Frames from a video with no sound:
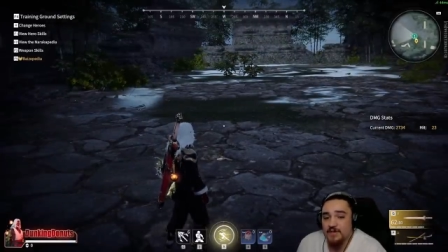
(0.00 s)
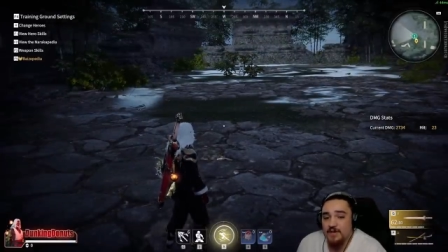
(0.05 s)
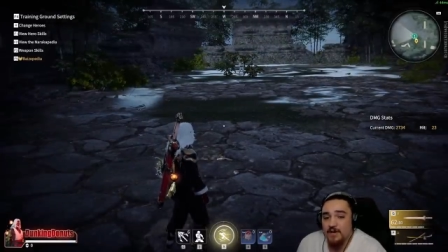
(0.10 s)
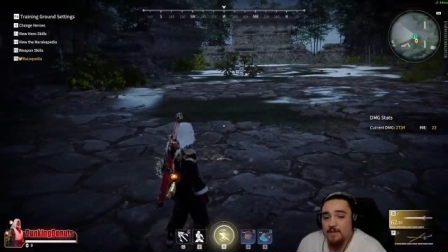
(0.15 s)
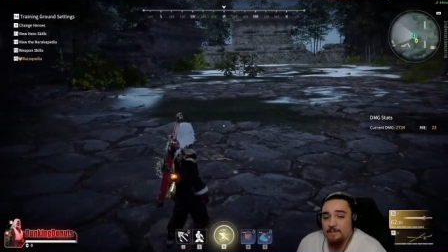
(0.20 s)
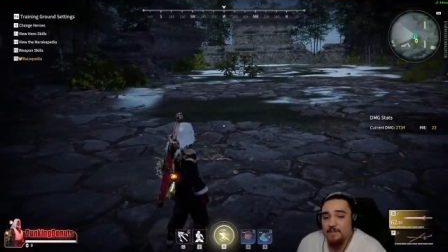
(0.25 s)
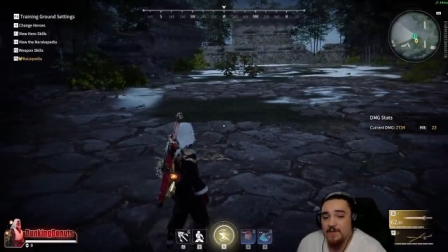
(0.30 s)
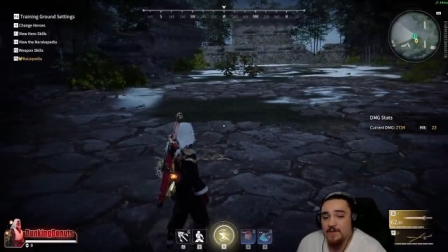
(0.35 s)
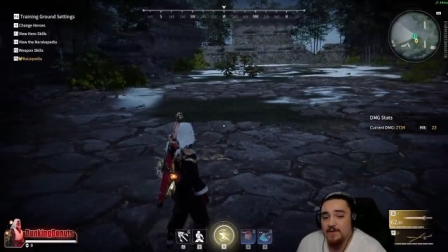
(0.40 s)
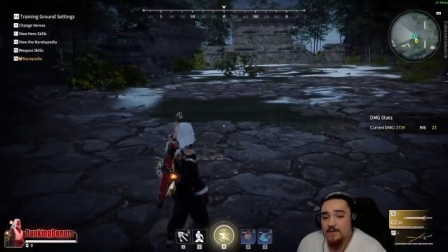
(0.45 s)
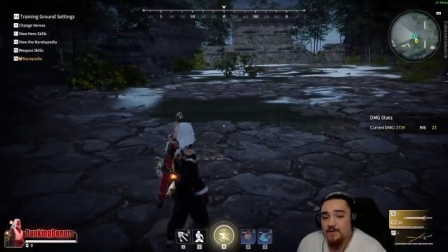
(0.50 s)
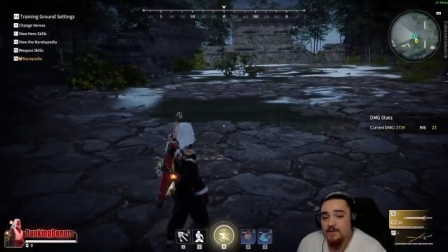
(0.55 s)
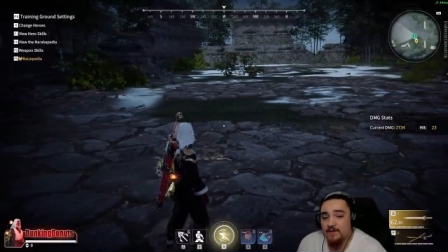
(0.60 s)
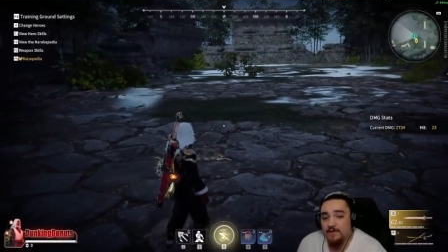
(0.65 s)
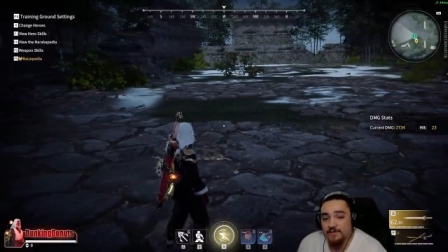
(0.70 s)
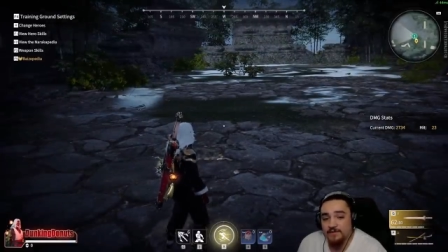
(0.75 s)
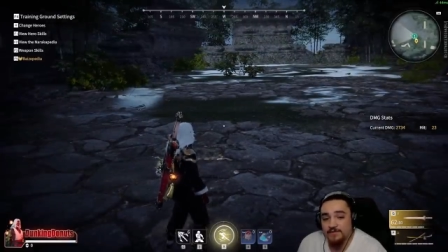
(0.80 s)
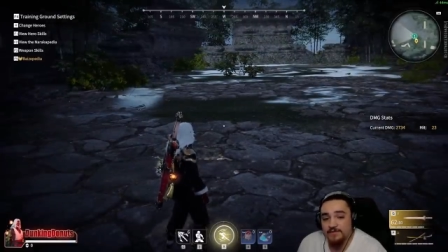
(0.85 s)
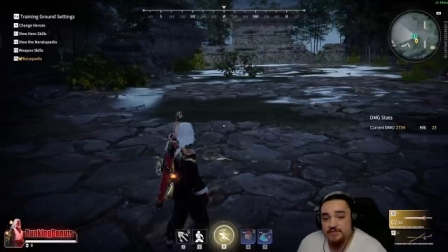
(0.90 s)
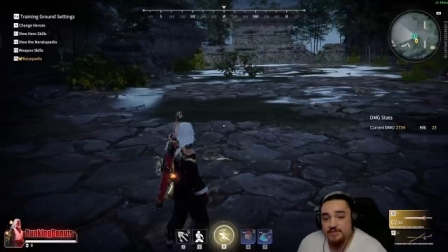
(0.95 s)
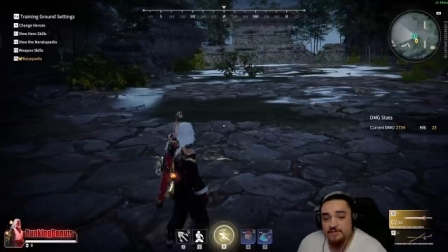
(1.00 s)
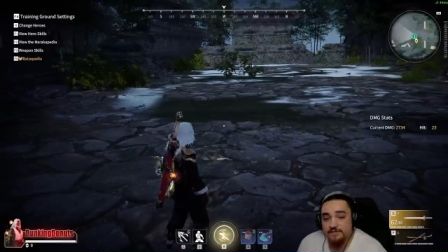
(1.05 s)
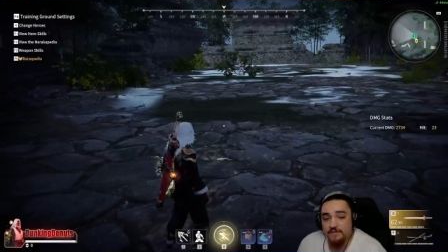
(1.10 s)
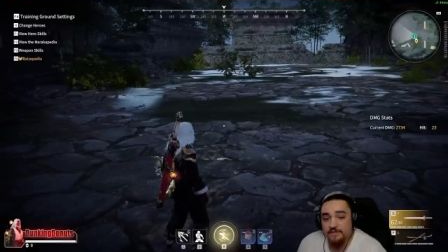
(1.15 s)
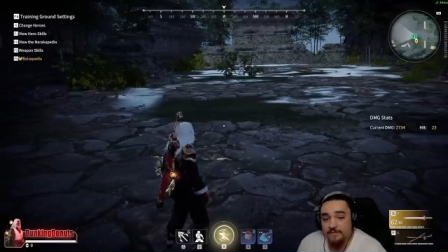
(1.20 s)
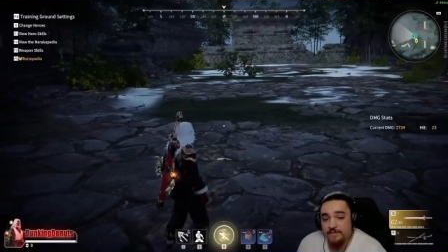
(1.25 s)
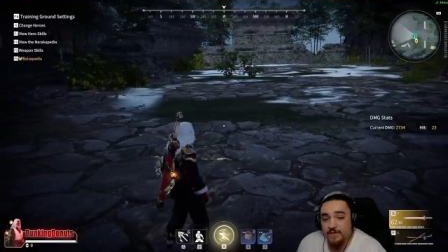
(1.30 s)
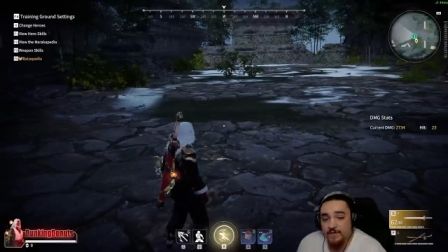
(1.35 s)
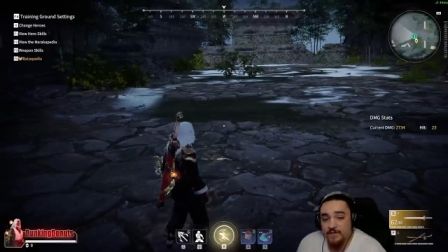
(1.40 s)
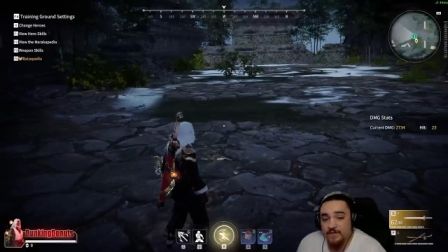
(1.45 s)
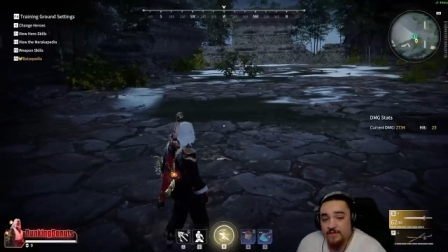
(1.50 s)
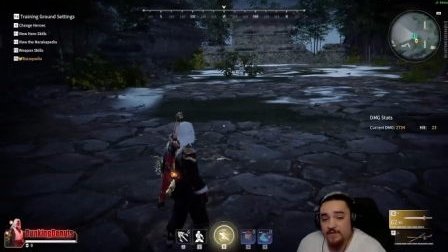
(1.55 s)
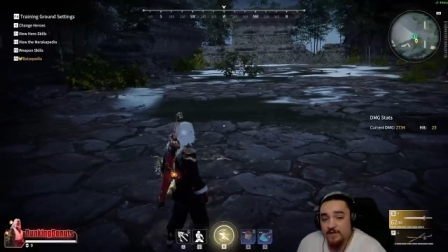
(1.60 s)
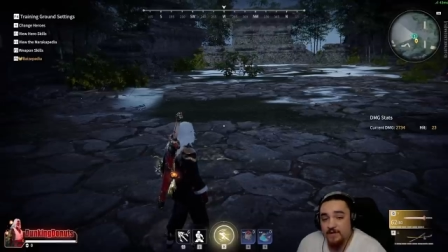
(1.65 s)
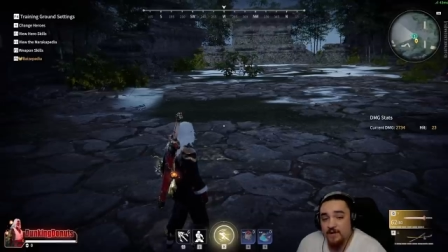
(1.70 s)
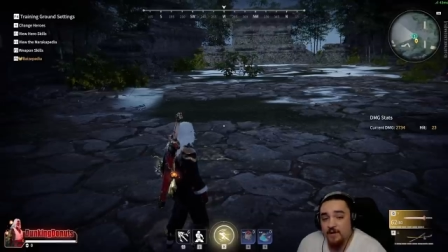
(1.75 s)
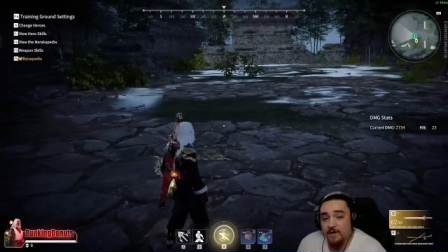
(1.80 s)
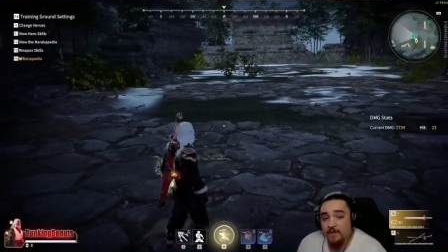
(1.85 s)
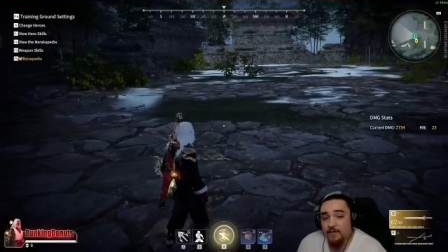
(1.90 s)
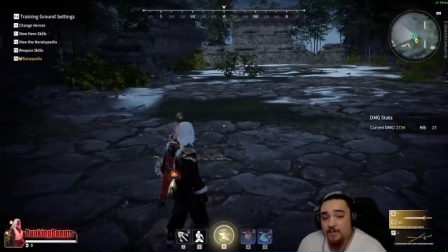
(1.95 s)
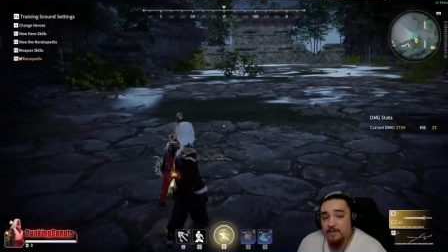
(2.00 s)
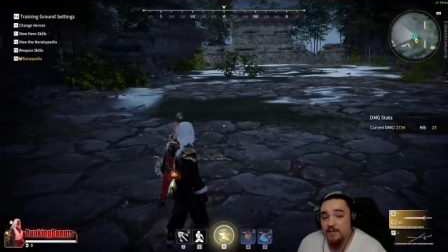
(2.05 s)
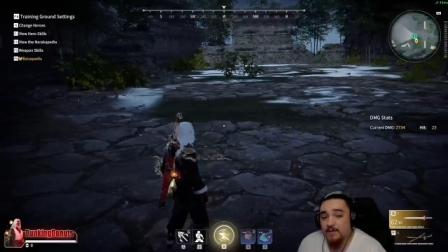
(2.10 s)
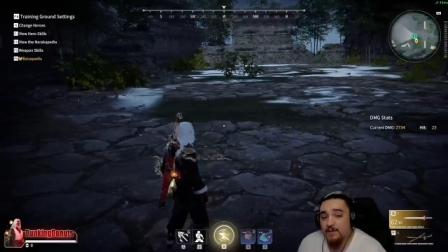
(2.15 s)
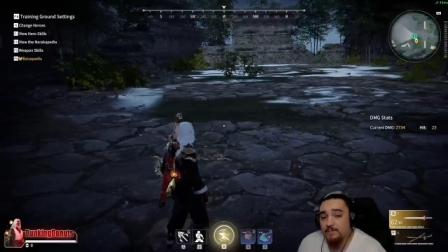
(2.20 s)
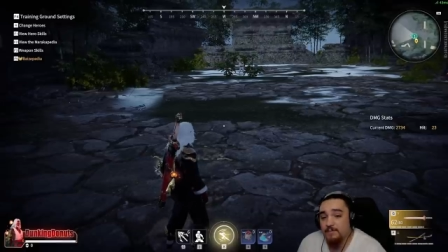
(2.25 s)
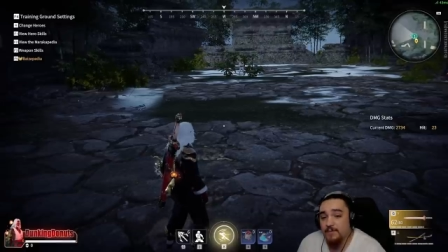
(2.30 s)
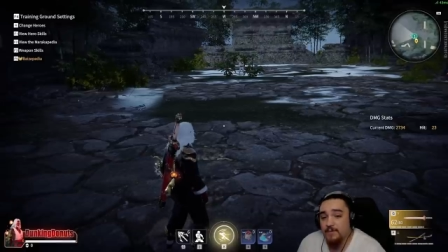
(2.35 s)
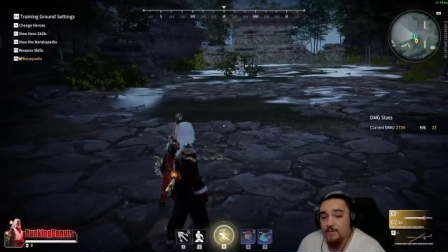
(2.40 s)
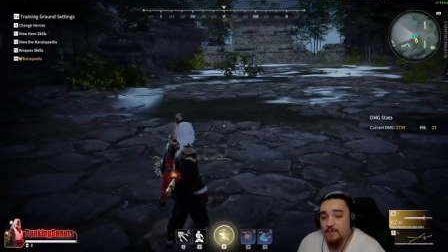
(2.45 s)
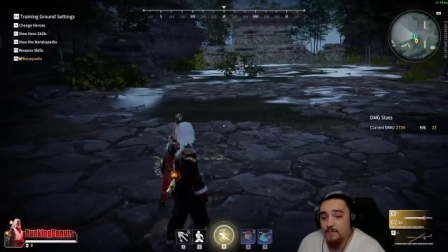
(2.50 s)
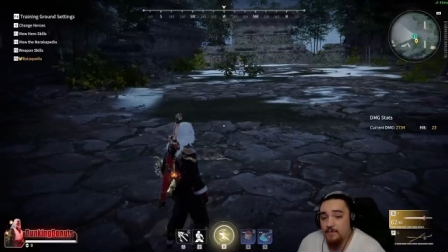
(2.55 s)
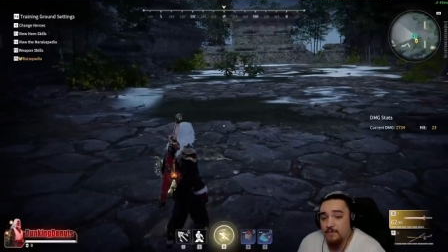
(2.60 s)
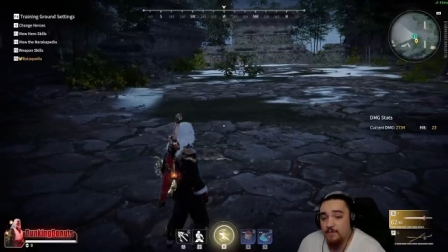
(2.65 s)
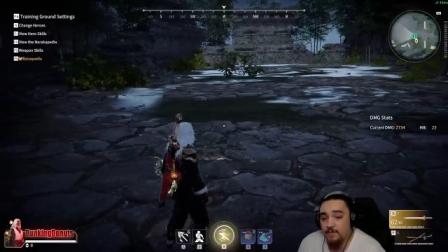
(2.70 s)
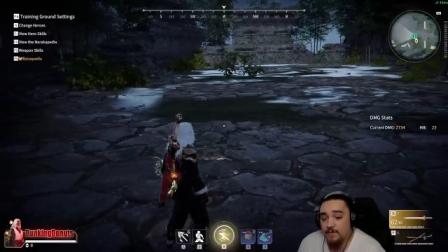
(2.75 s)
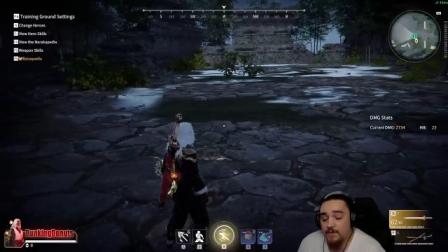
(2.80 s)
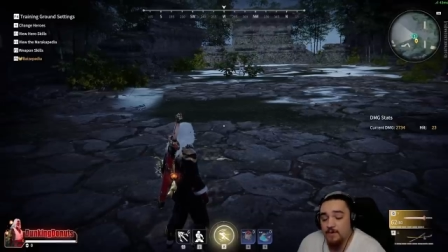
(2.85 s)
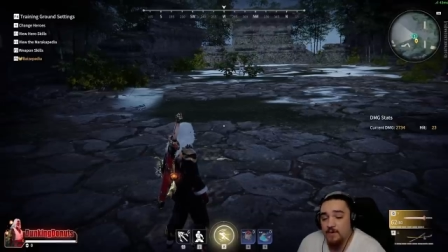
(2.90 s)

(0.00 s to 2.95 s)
are being conscious of the fact that holding blue